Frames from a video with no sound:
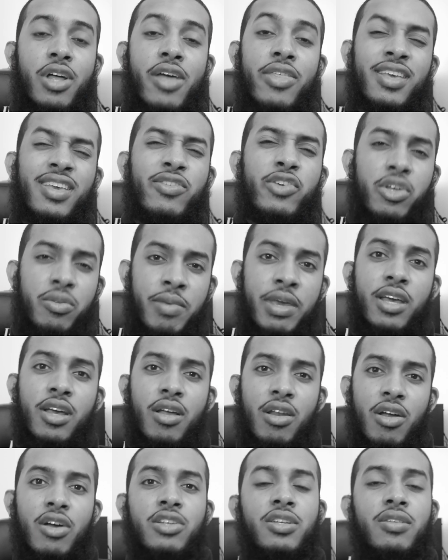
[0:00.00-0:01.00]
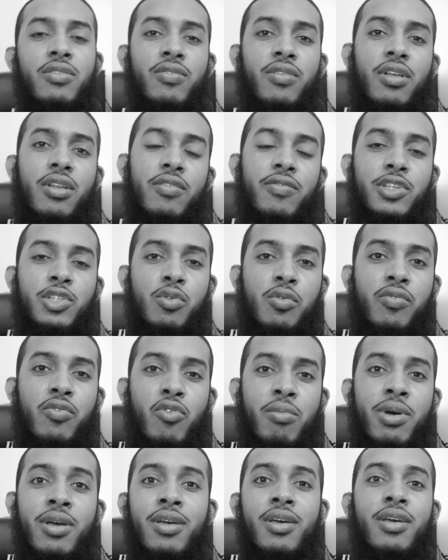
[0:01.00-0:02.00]
think if you can make a collage in a physical
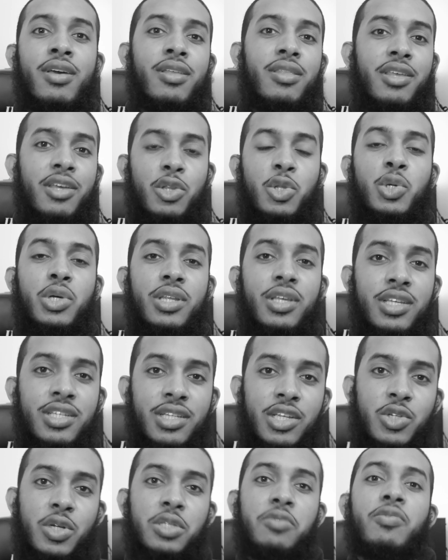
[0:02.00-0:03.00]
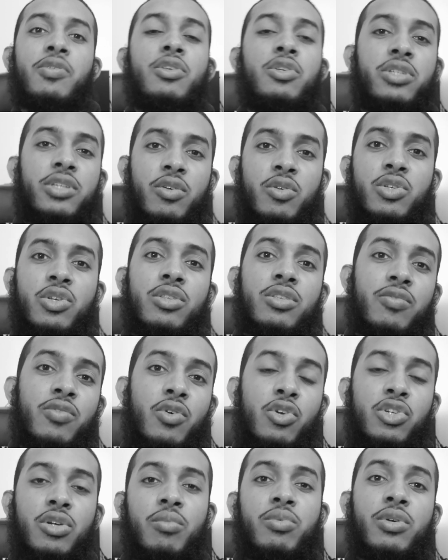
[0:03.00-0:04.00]
format, then you can easily transfer the skills onto
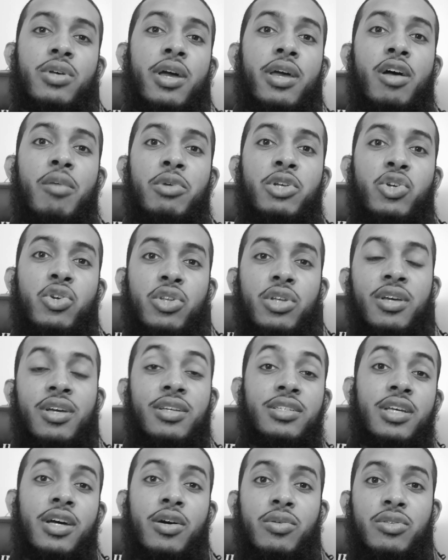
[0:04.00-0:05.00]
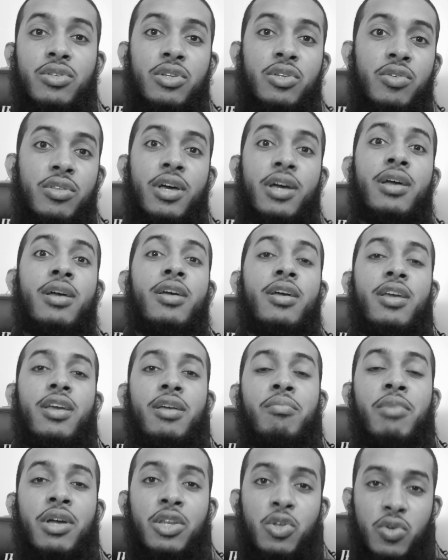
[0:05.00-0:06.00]
Photoshop. And I'll be showing you guys how to do that in
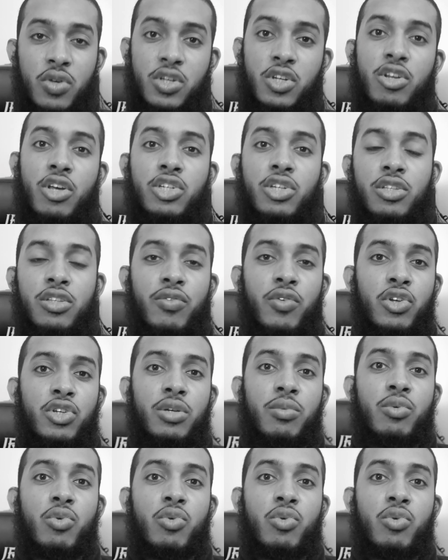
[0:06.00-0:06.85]
my new introduction to Photoshop